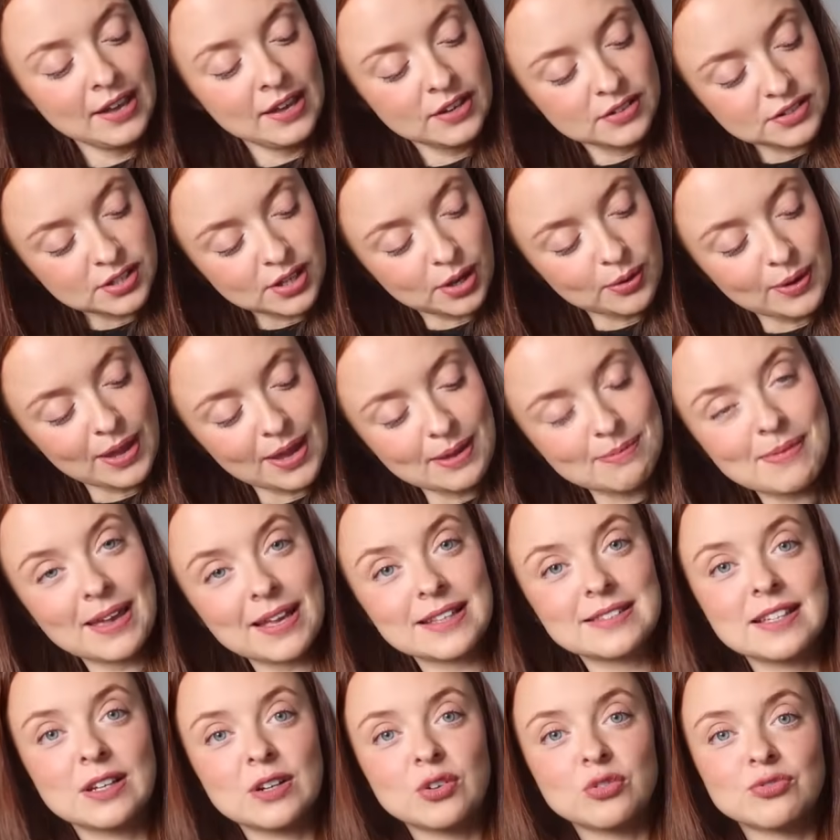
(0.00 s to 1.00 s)
so it
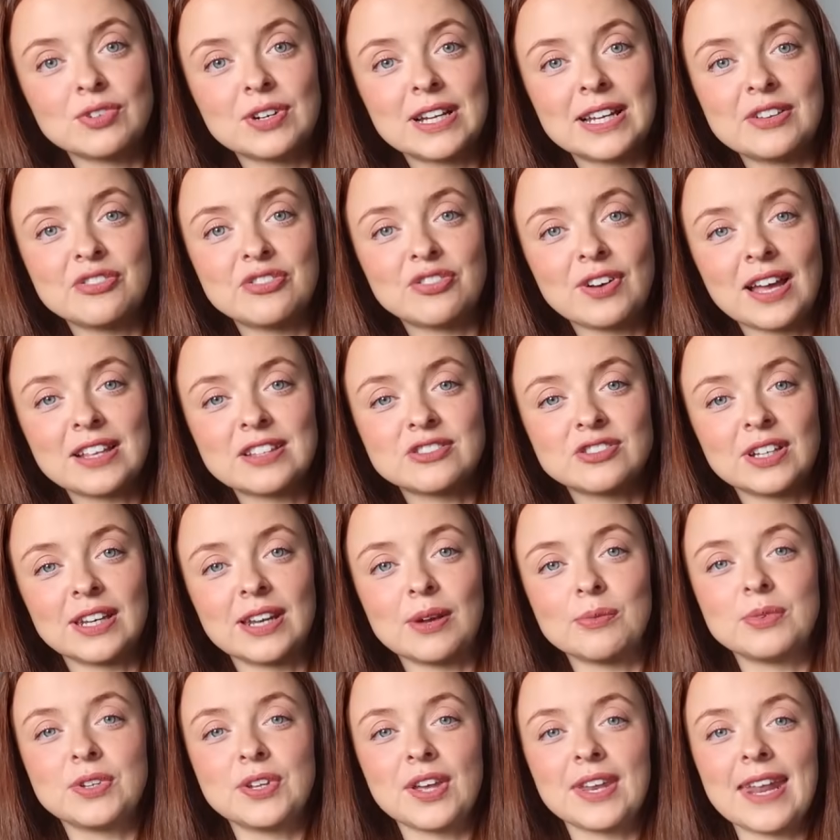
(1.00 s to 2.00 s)
makes it look really flattering,
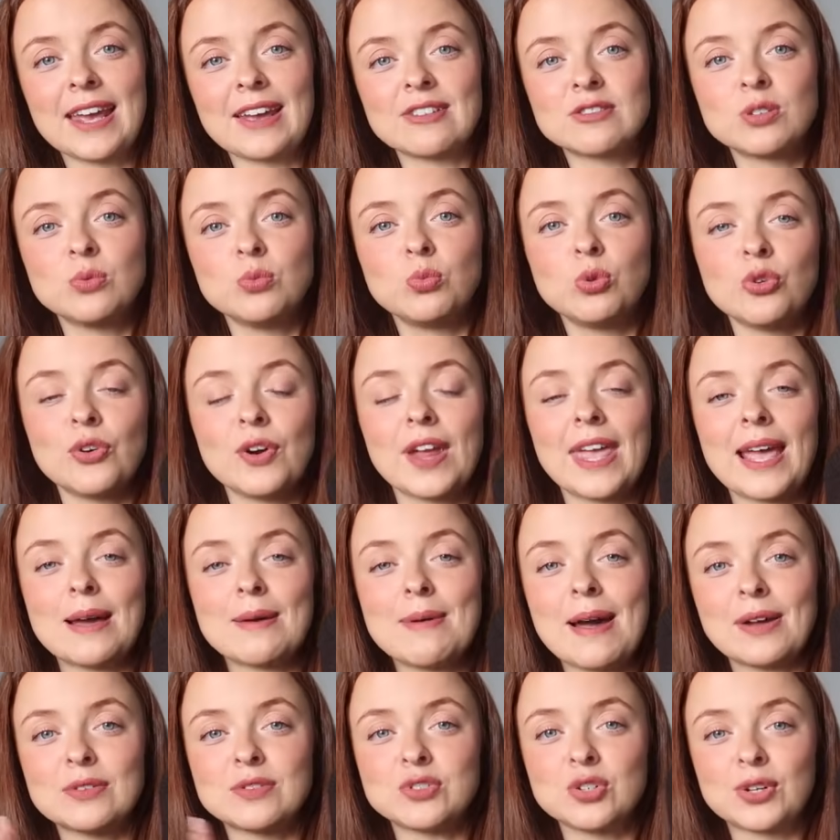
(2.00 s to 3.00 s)
and we don't have to worry
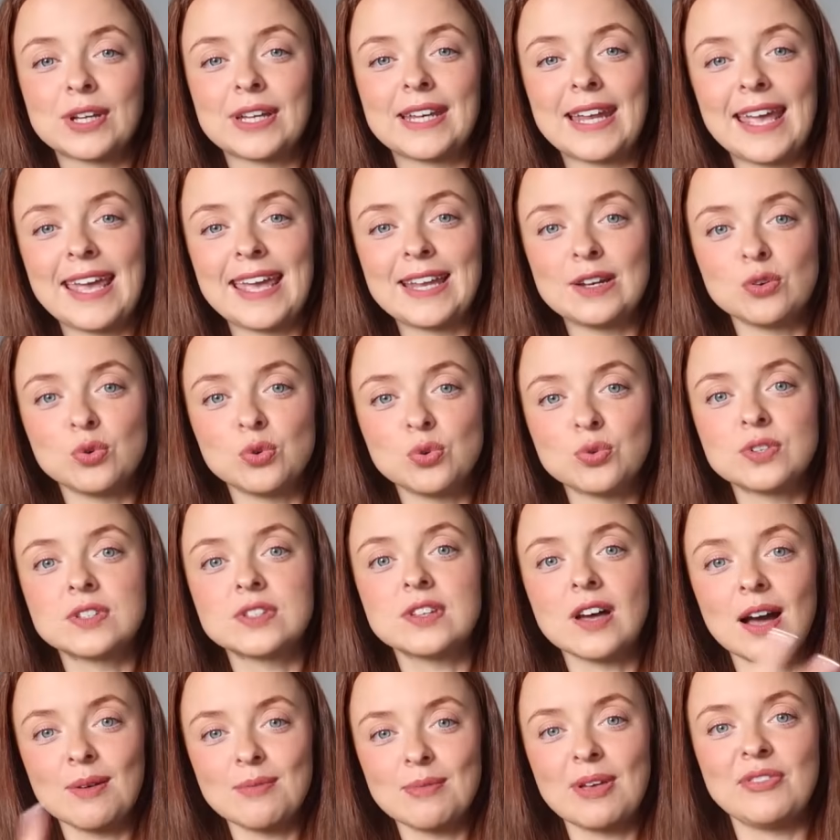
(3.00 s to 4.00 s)
about tucking it in all the
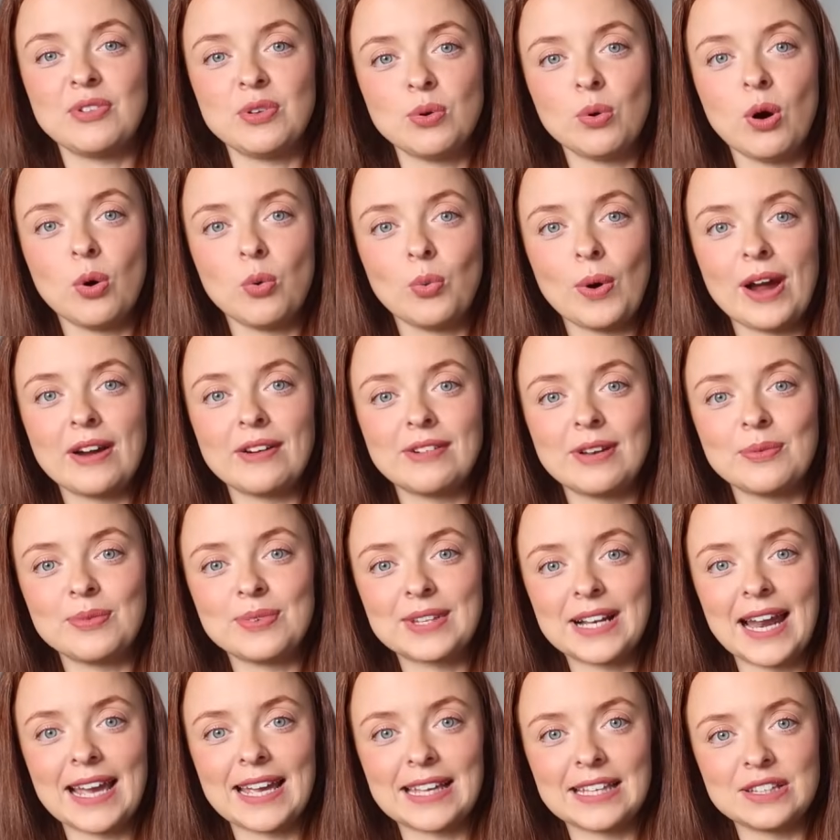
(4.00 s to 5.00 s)
time if you are wearing it
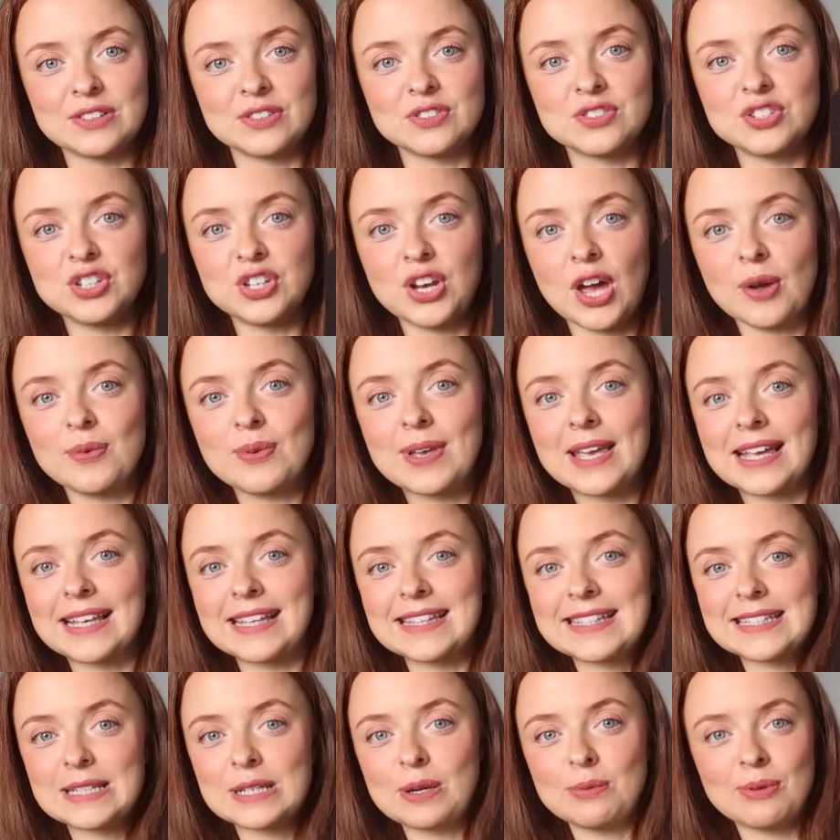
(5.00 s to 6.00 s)
with leggings. You know, it
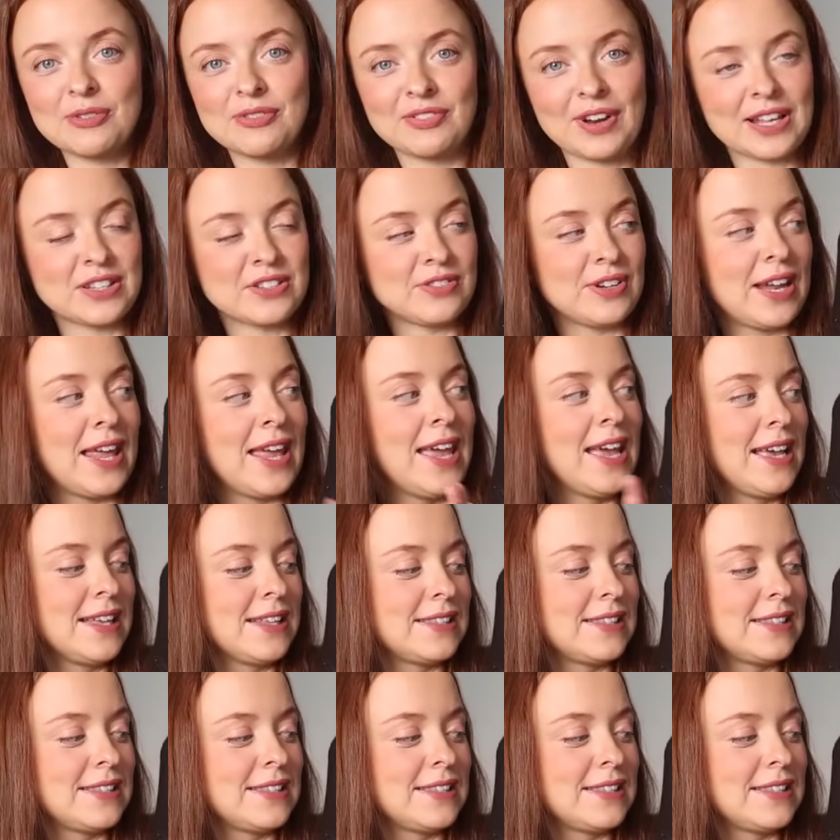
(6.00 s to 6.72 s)
can still be flattering.